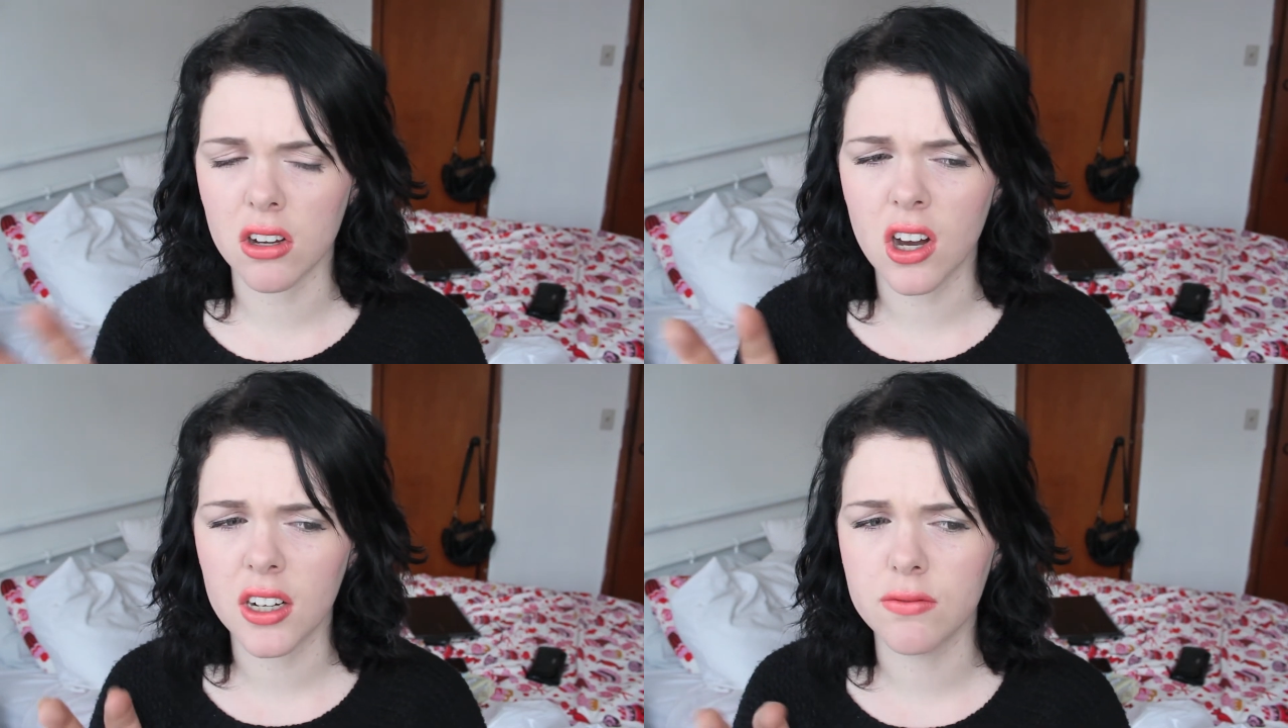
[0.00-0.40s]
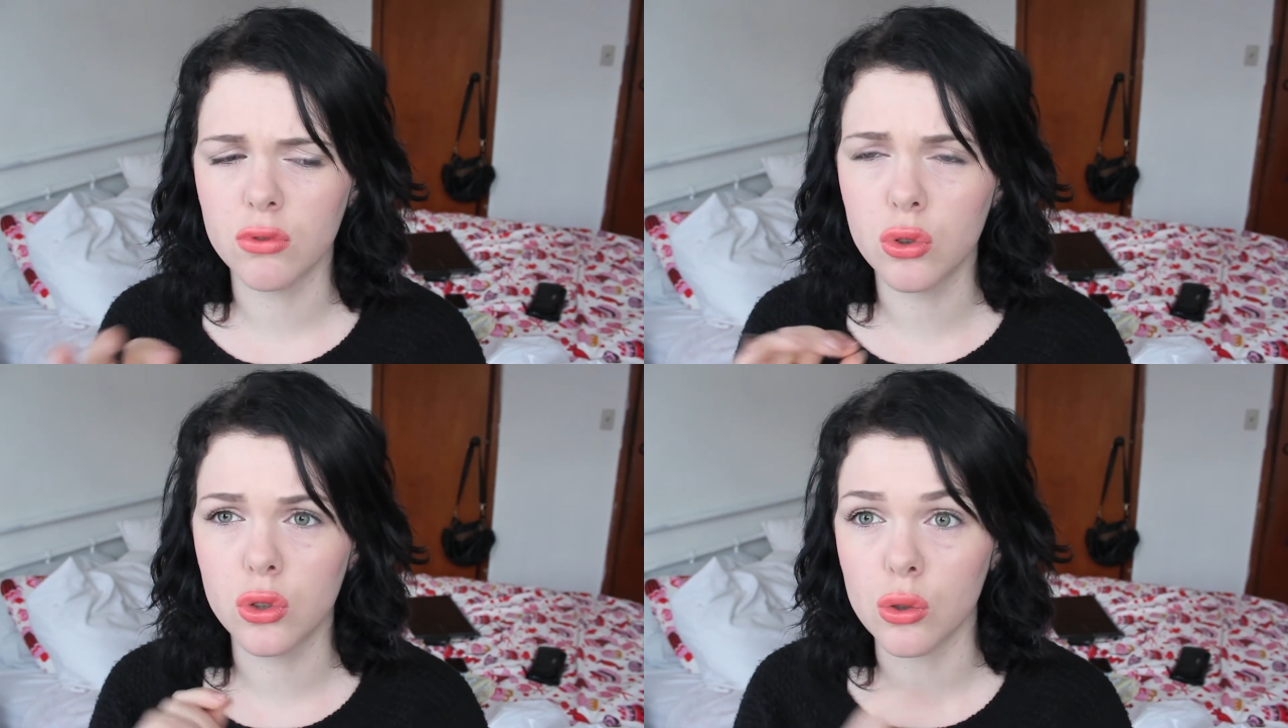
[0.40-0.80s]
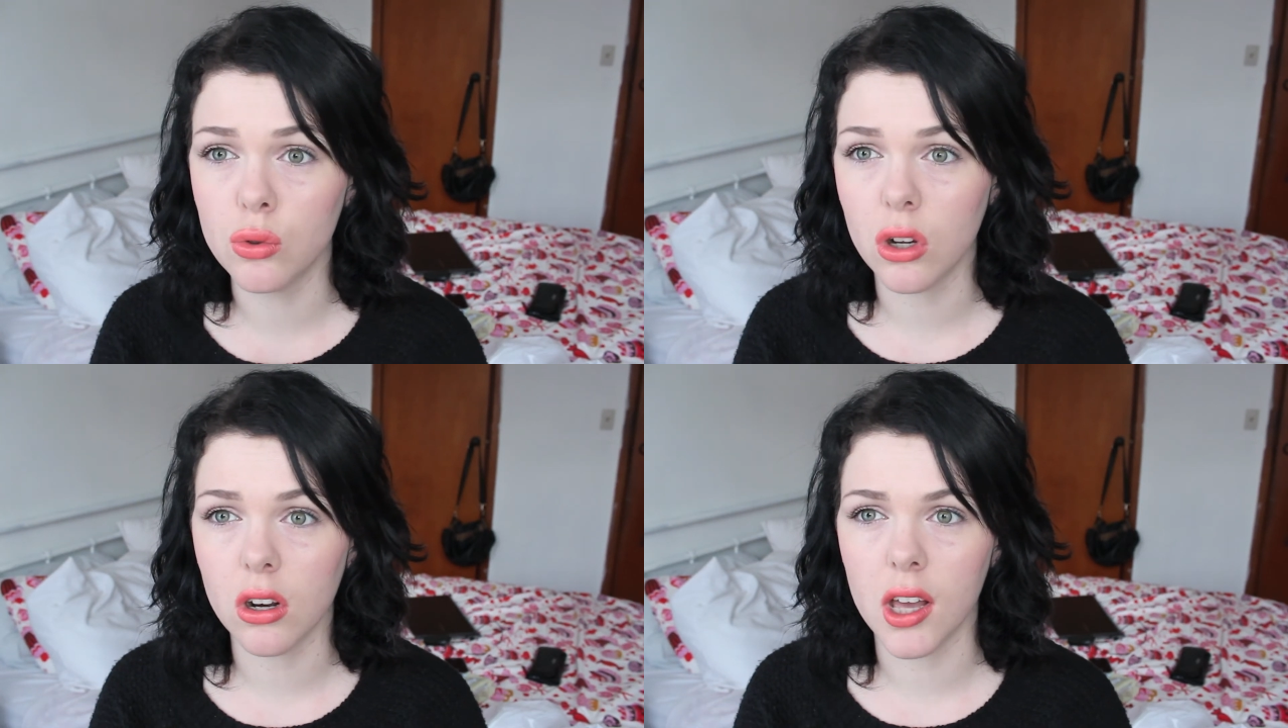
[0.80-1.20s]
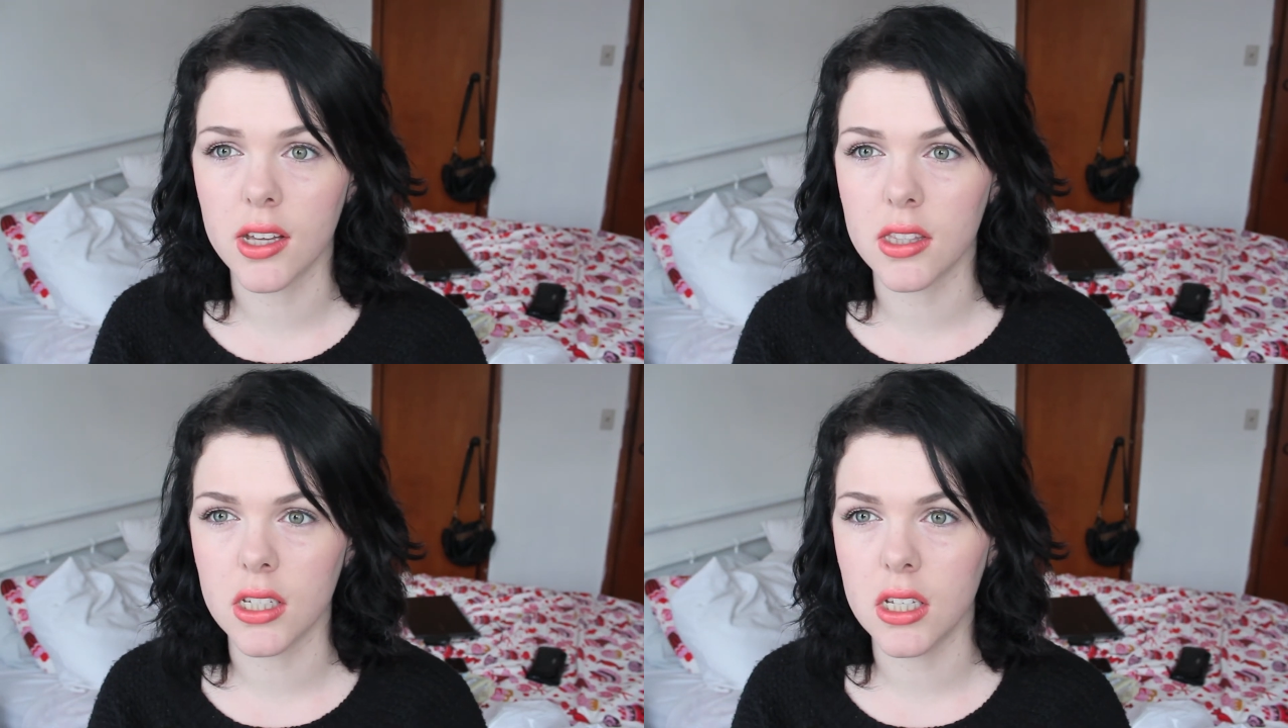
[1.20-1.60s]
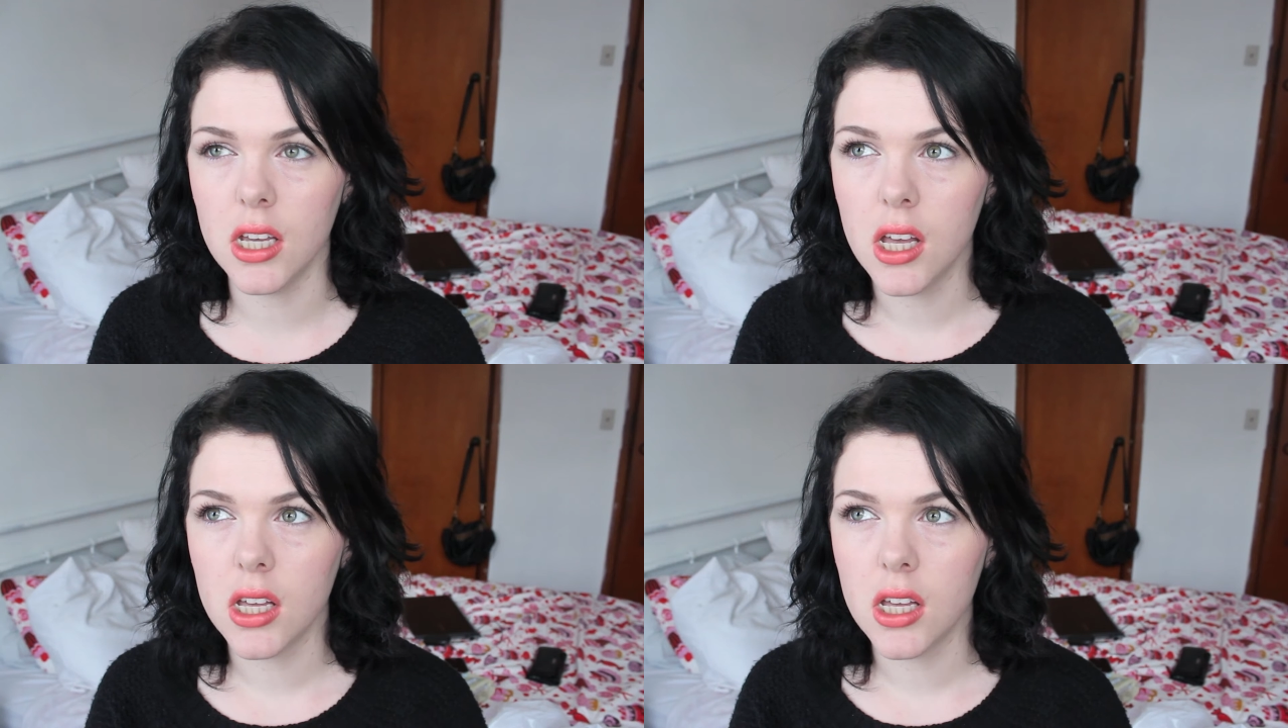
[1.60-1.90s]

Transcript: I kind of do not like the